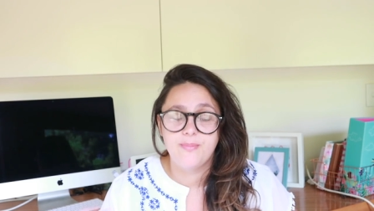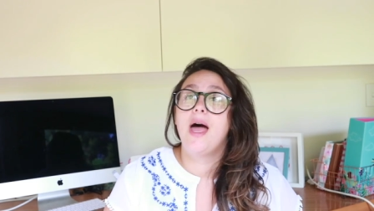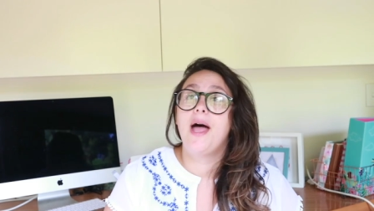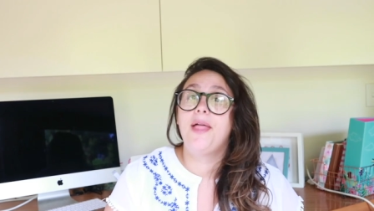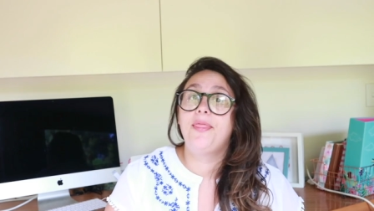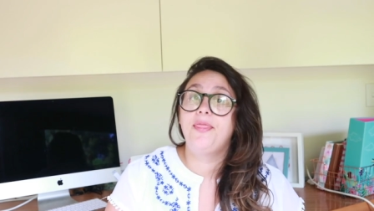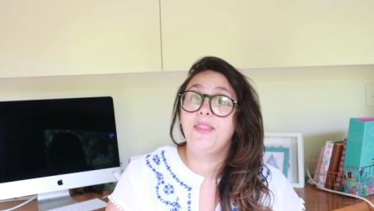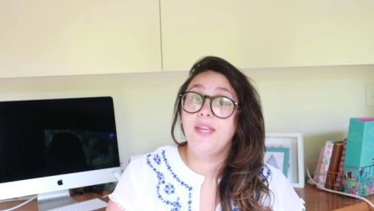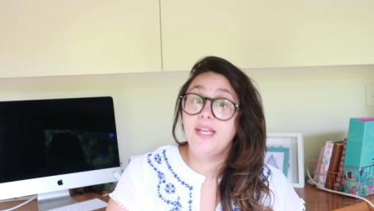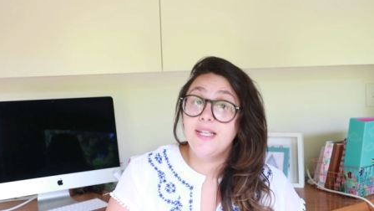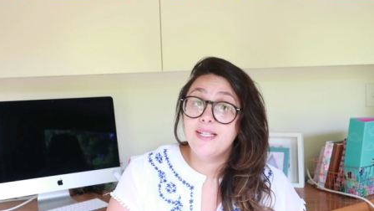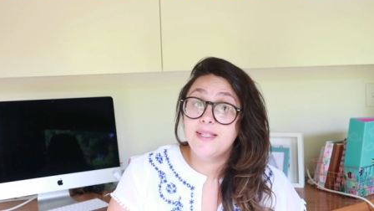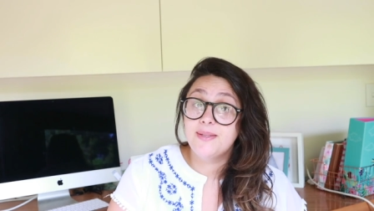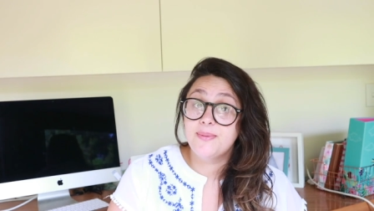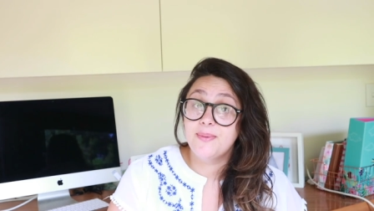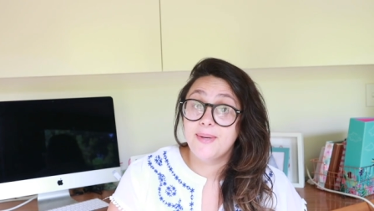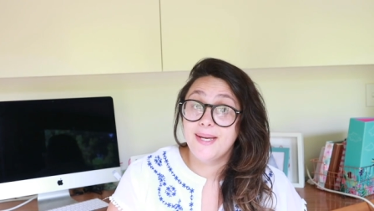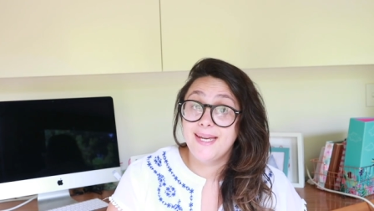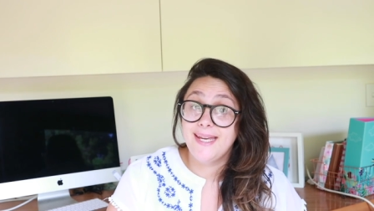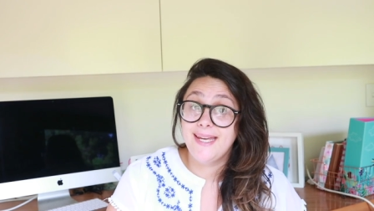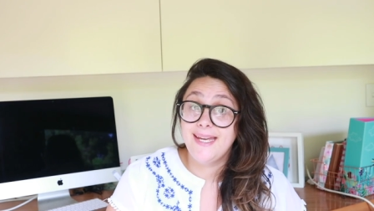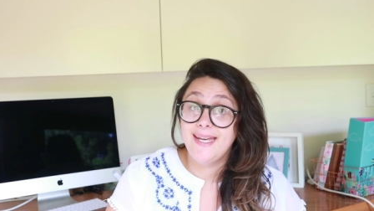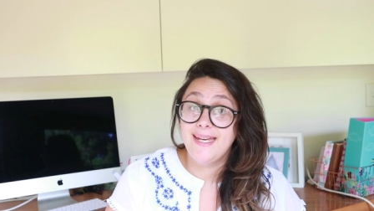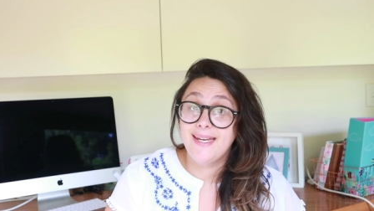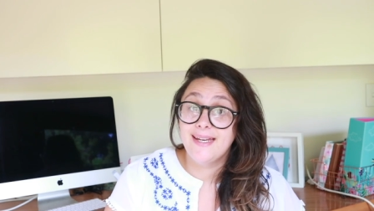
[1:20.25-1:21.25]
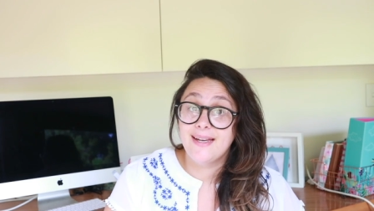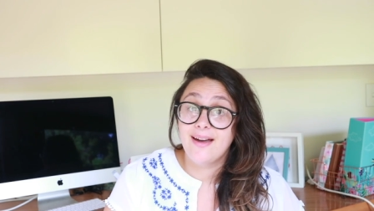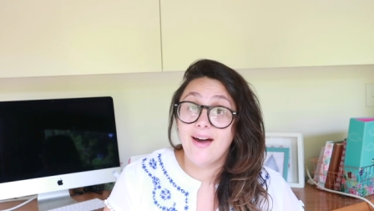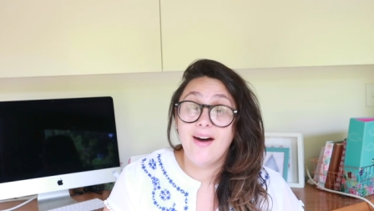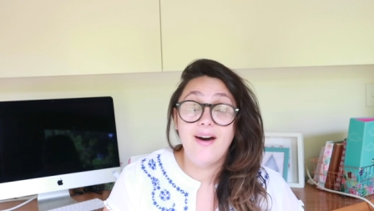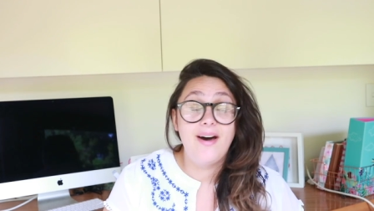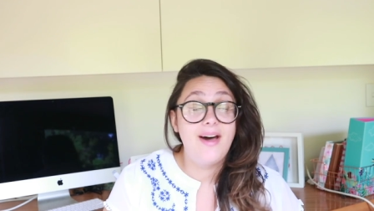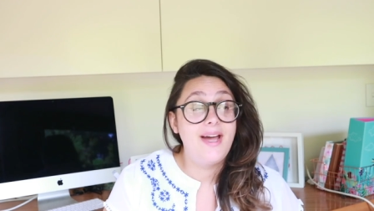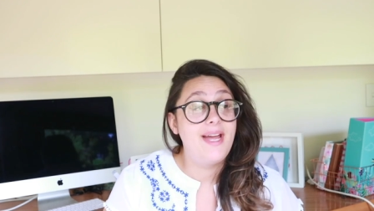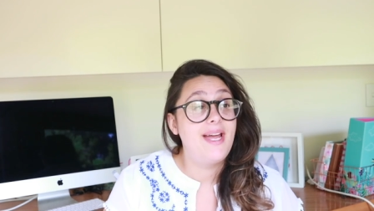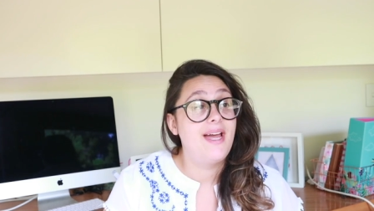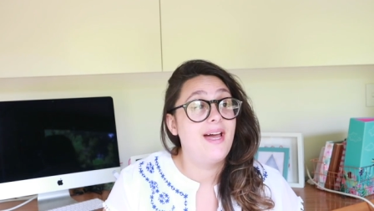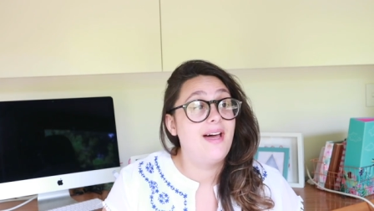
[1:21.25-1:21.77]
And this week
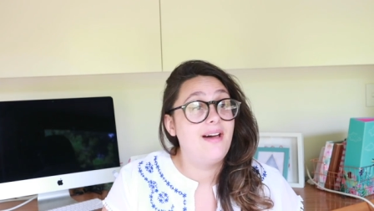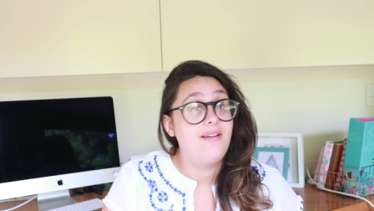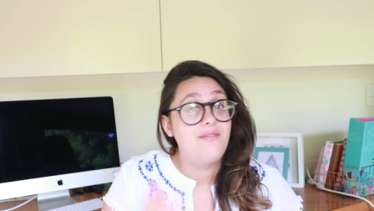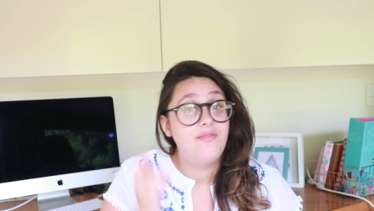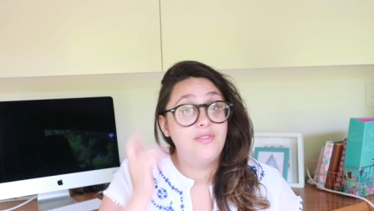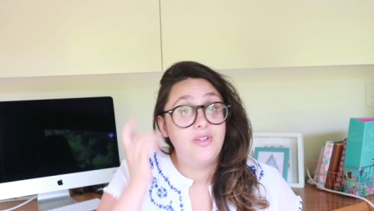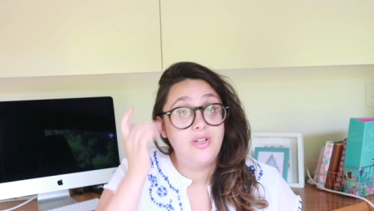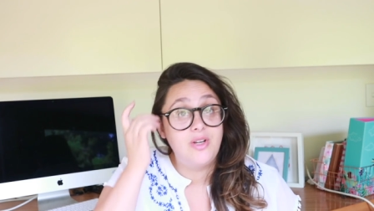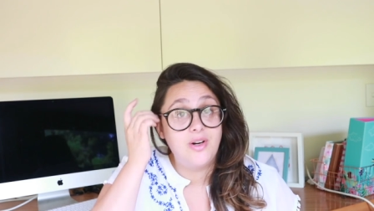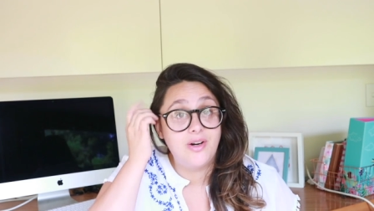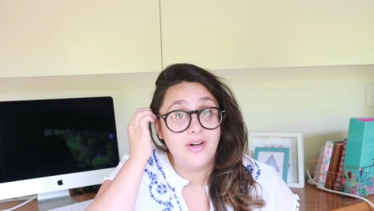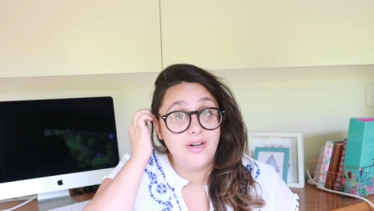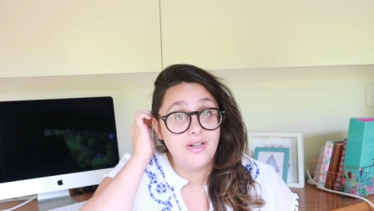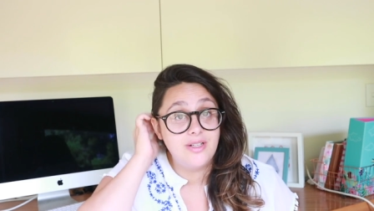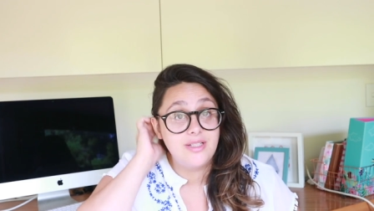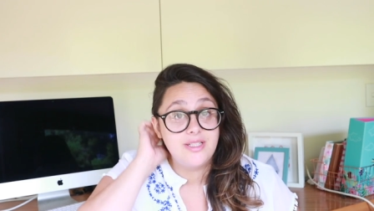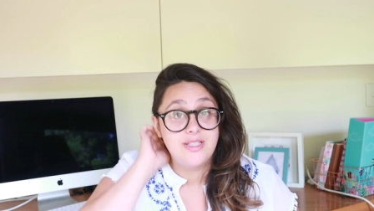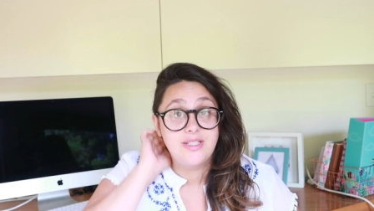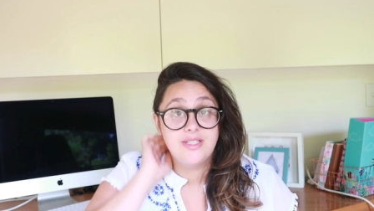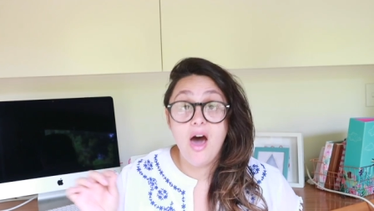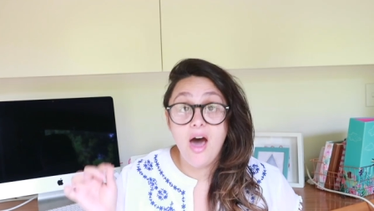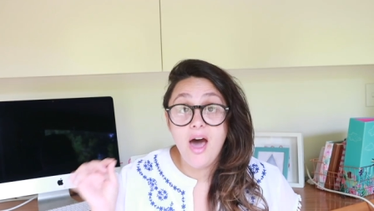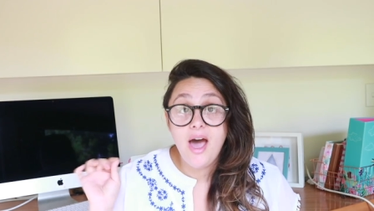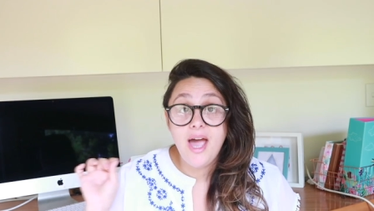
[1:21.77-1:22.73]
I have lost